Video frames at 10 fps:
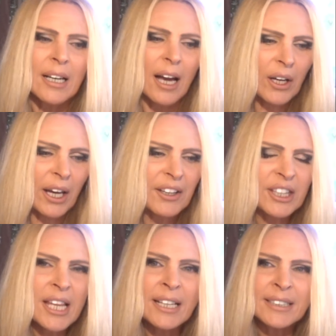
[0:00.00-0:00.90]
okay,
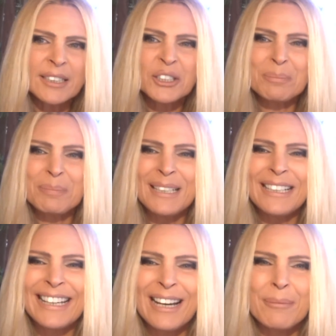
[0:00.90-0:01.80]
things are
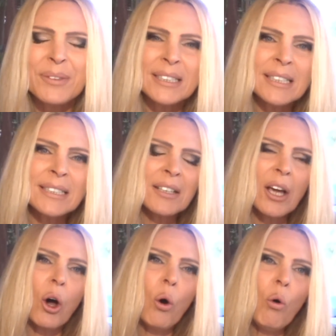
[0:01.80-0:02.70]
speeding up. This is an
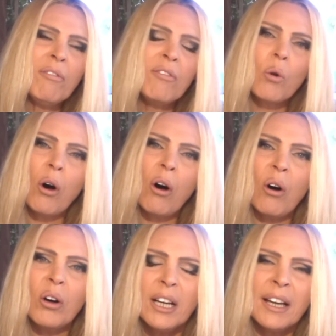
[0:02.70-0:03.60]

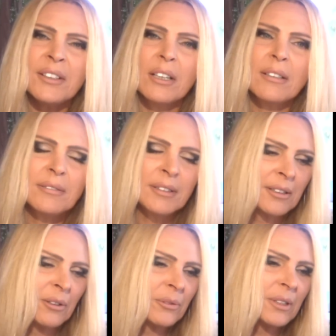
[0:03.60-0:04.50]
overall, and
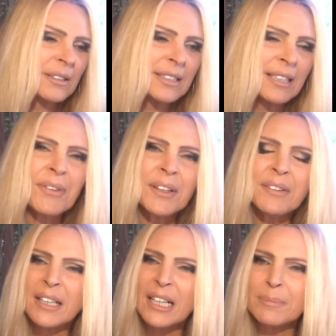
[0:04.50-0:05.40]
you know, that's
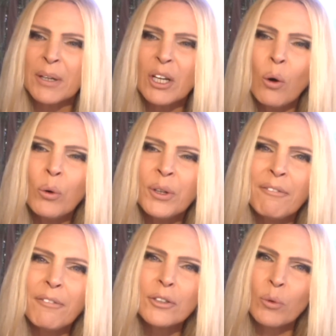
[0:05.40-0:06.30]
something that has been going
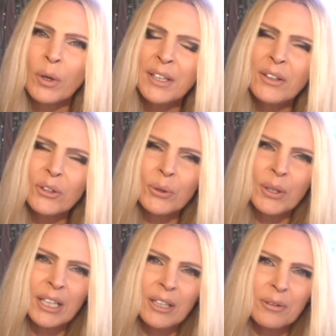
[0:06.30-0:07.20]
on for 20,
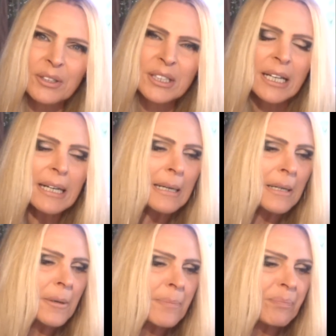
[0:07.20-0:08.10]
30 years.
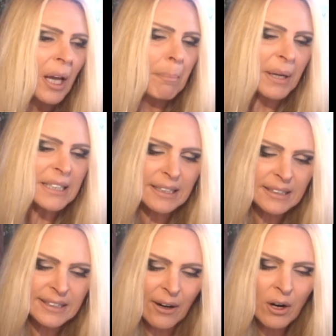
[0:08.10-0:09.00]

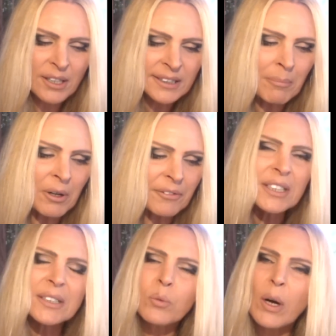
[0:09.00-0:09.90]
But there are some of
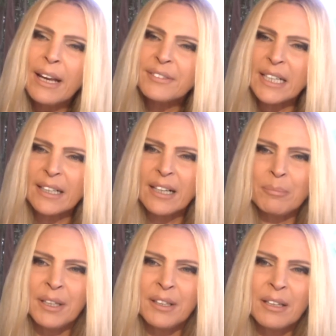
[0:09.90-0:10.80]
these waves that
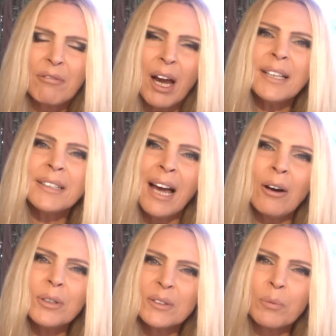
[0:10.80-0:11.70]
come in, and right
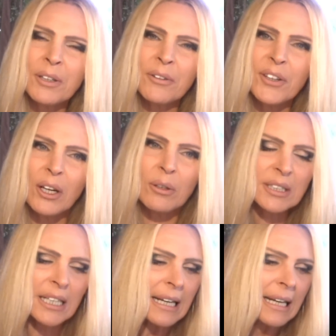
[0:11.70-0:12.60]
now is one of
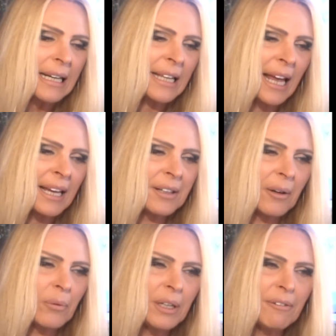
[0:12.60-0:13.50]
those. Then we